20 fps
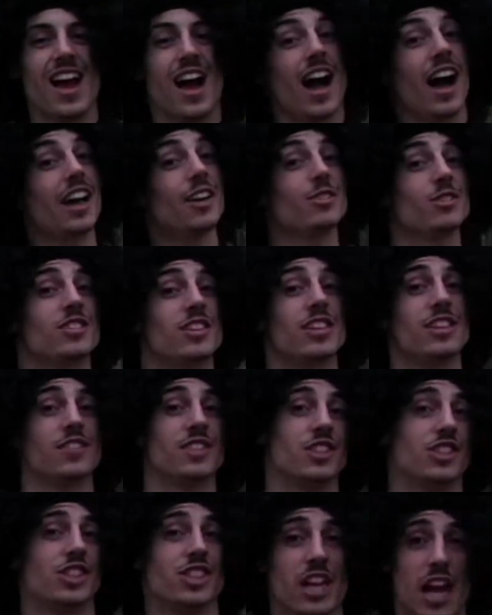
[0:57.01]
I used to live
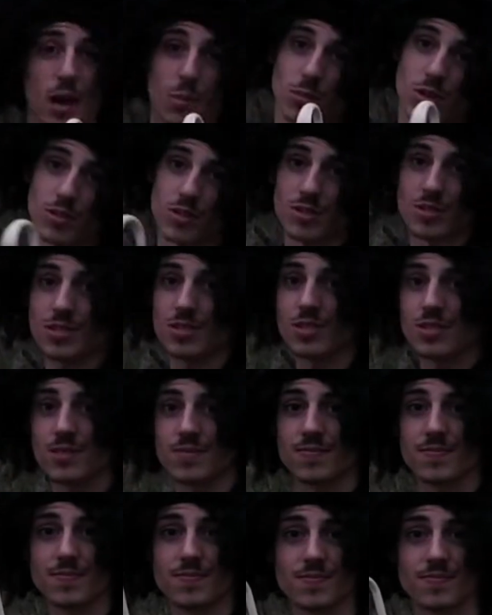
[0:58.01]
in shambles.
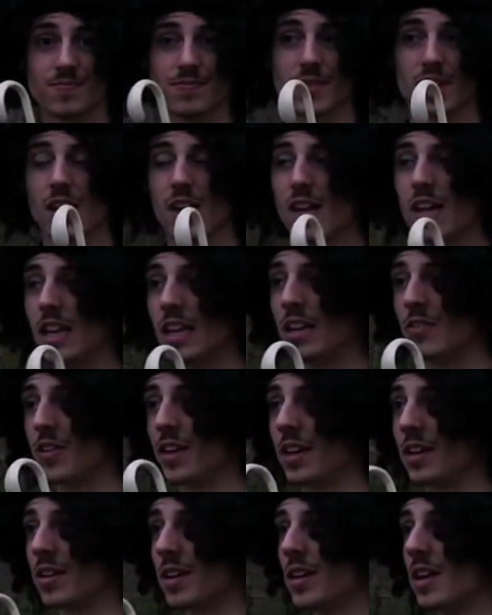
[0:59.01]

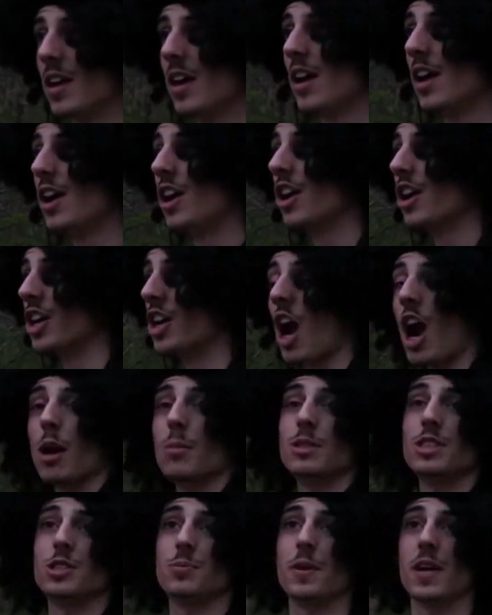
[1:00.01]
Living
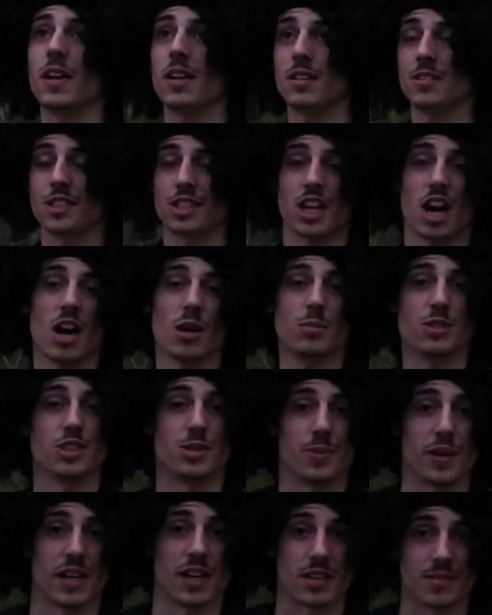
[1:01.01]
garbage pail to garbage
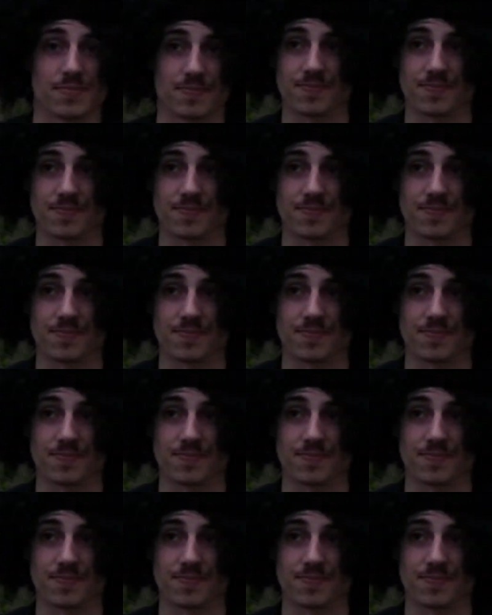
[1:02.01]
pail.